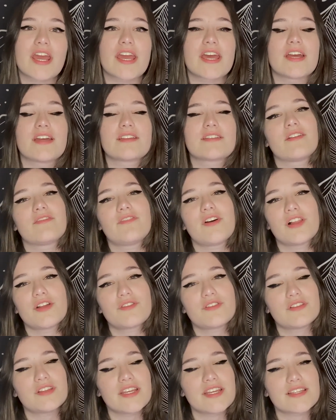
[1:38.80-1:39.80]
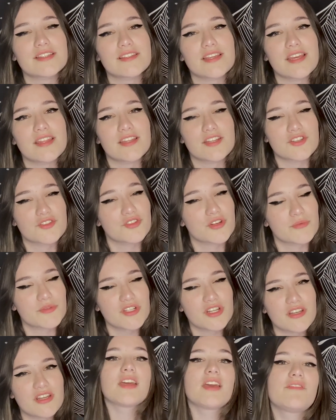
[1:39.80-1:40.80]
and follow the links in the
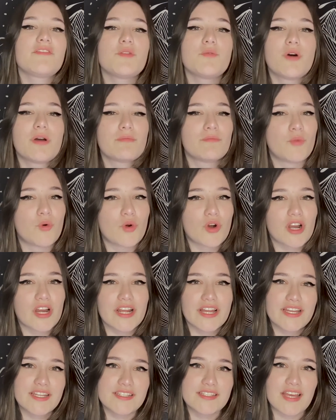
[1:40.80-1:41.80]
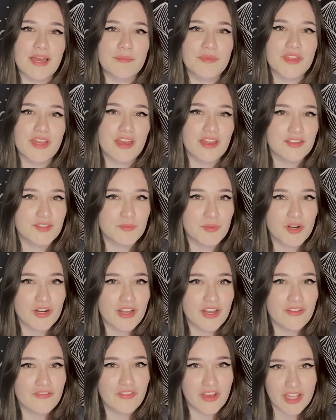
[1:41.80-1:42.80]
description if you want more in-depth
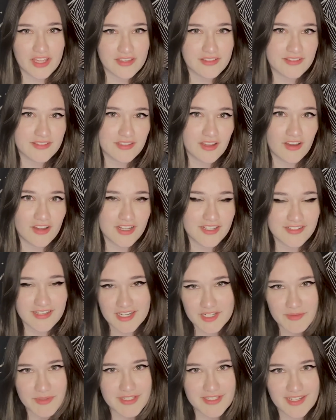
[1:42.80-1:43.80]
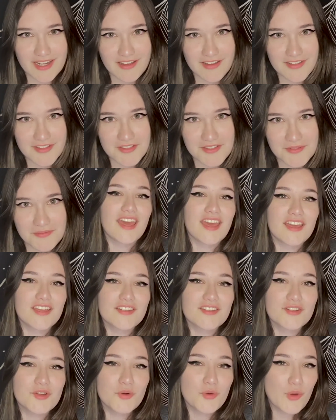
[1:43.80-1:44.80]
expert advice on attachment styles.
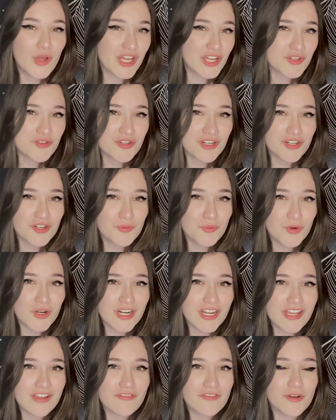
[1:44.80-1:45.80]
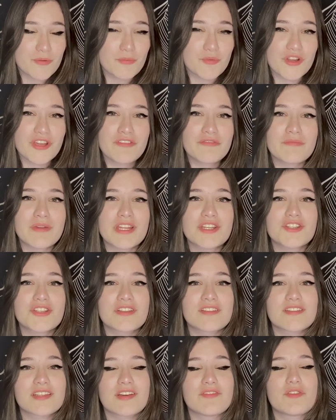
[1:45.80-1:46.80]
And quick trigger warning for brief
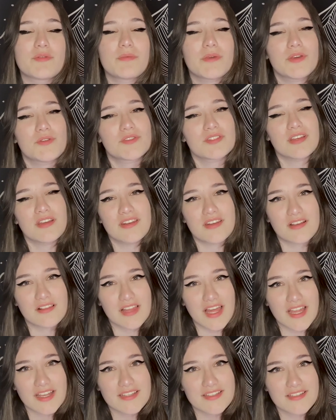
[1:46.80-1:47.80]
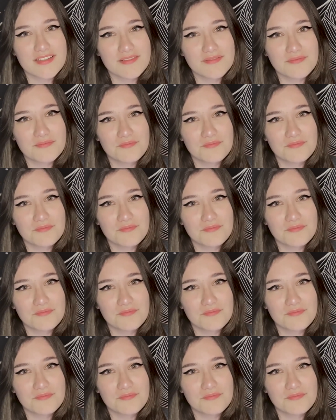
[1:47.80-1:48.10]
mentions of abuse and neglect.